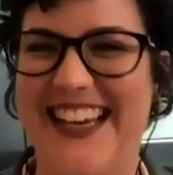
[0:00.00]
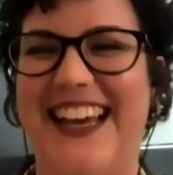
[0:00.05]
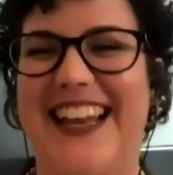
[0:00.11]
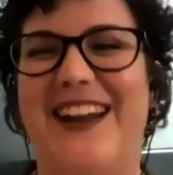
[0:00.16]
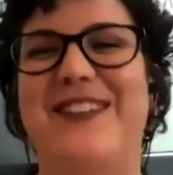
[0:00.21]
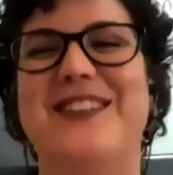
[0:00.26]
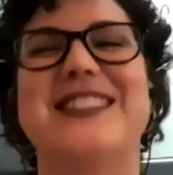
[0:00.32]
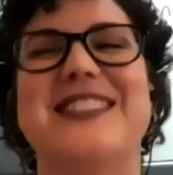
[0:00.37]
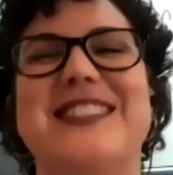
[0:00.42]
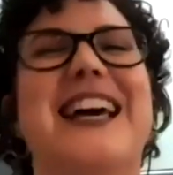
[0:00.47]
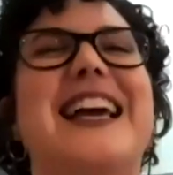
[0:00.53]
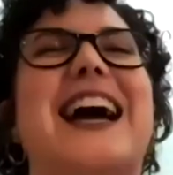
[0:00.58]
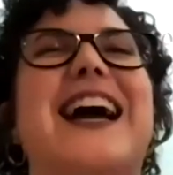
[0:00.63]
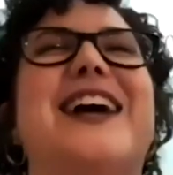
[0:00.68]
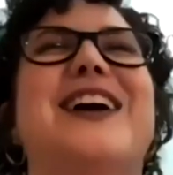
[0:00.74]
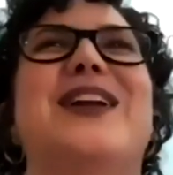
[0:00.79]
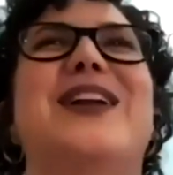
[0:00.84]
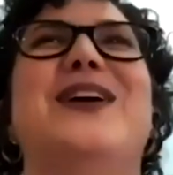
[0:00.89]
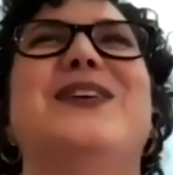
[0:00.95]
And I was like,
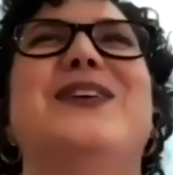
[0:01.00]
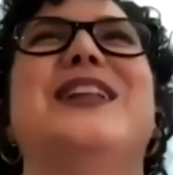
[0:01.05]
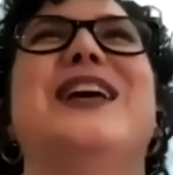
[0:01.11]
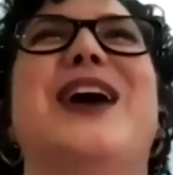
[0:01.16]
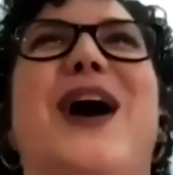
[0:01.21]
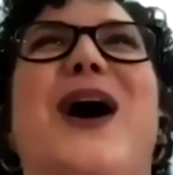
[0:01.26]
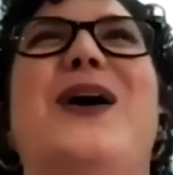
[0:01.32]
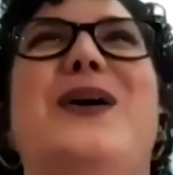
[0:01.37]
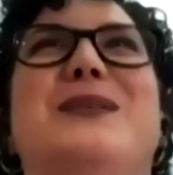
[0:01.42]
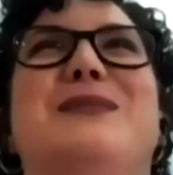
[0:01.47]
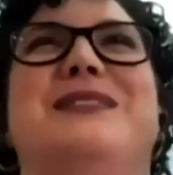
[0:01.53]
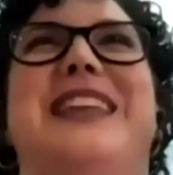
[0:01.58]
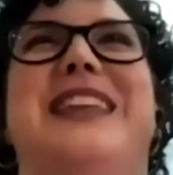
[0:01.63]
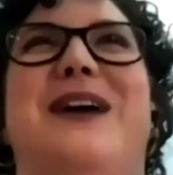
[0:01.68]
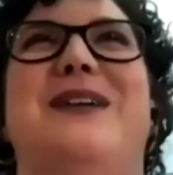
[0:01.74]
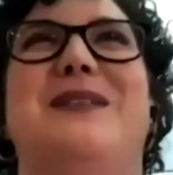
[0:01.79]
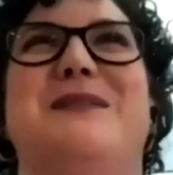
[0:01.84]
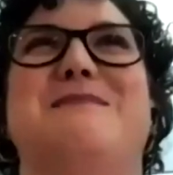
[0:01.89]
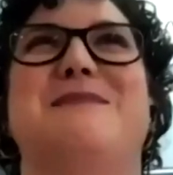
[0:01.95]
I could okay, I like hope
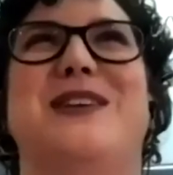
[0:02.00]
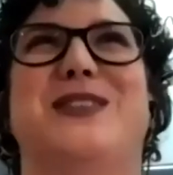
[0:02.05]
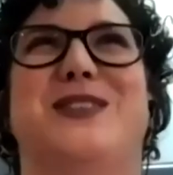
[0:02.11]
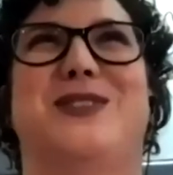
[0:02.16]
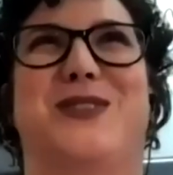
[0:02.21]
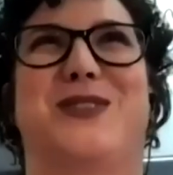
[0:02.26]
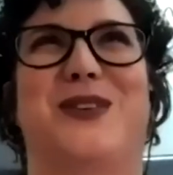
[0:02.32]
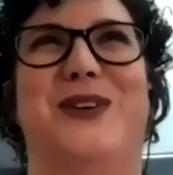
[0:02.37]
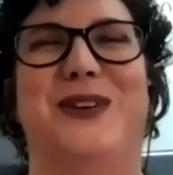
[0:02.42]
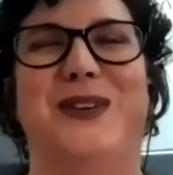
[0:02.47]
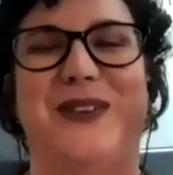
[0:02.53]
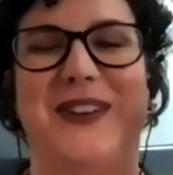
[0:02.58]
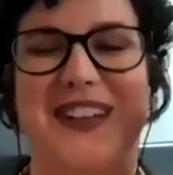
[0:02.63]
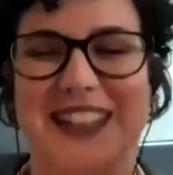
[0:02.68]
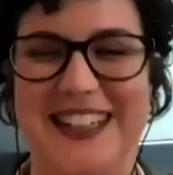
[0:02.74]
that, that, would be true.